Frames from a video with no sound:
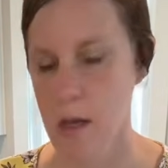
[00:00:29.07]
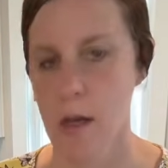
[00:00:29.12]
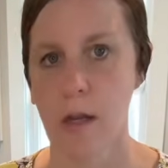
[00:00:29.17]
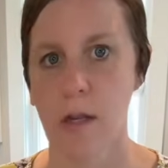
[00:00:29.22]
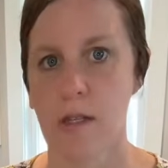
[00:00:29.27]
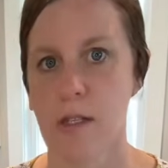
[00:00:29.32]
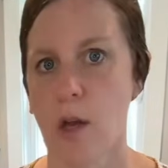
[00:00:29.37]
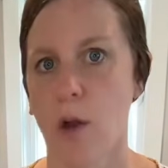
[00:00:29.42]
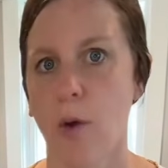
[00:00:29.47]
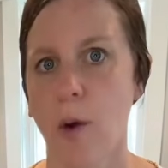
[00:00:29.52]

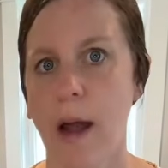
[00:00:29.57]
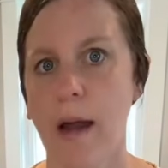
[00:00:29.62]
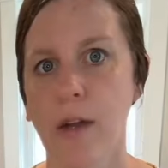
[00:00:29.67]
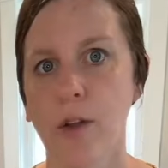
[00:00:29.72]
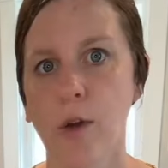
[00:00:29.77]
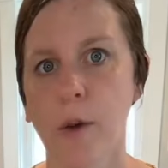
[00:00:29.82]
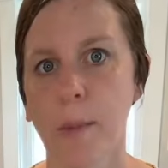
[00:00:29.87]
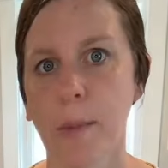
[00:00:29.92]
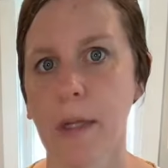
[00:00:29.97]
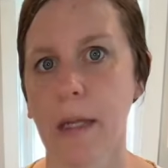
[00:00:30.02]
So I do
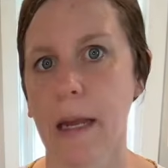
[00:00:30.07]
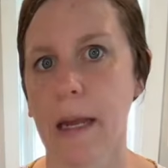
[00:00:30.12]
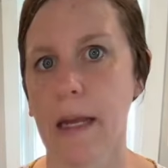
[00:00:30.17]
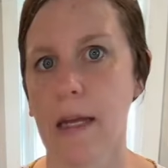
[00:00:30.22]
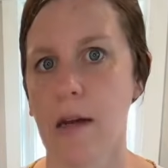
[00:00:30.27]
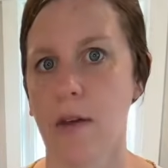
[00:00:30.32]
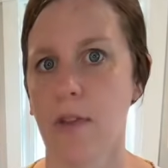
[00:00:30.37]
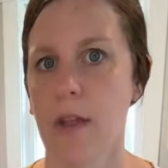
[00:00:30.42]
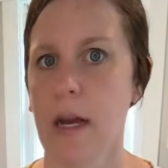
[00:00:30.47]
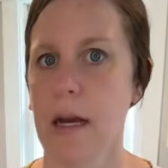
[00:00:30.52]
them plain
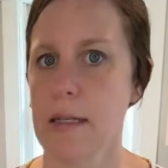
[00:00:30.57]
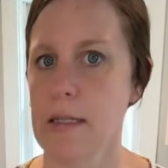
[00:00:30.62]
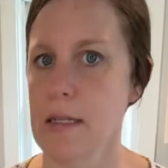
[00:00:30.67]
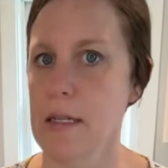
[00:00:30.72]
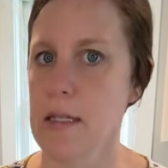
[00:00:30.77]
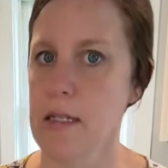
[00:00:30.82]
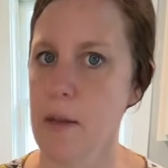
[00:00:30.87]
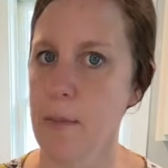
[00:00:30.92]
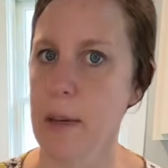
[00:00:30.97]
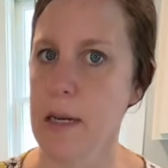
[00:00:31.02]
and then I
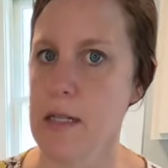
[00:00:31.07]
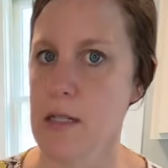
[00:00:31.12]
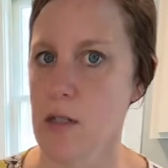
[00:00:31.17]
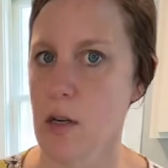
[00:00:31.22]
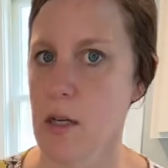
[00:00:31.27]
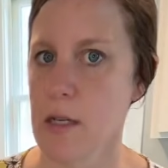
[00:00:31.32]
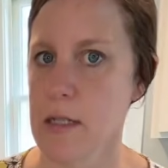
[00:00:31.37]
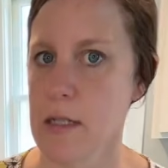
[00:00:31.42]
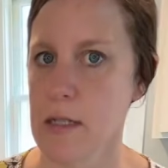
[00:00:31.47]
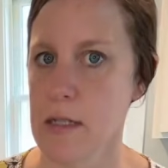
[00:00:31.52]
season my
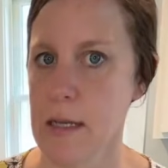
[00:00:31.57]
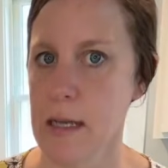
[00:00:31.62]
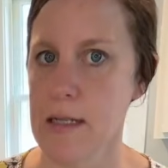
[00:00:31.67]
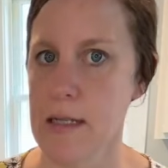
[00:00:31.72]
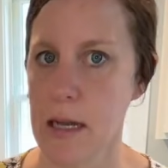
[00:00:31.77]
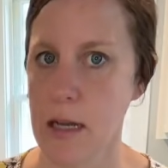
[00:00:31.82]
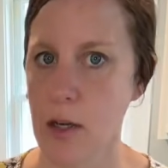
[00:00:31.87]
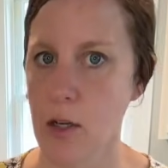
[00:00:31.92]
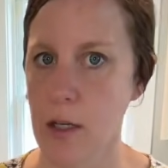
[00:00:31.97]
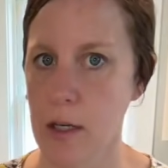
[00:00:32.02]
sauces as
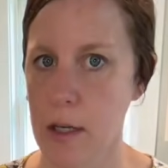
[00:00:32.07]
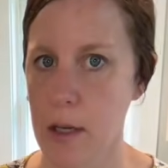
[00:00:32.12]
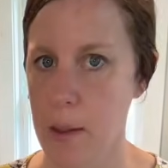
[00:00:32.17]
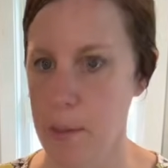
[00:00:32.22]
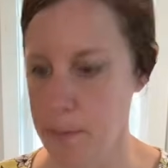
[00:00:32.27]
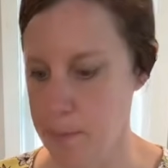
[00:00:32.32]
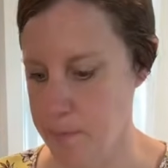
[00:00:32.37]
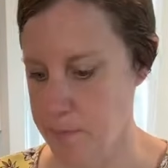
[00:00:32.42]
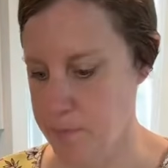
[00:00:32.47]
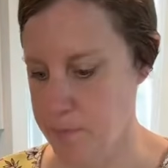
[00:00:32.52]
I cook them.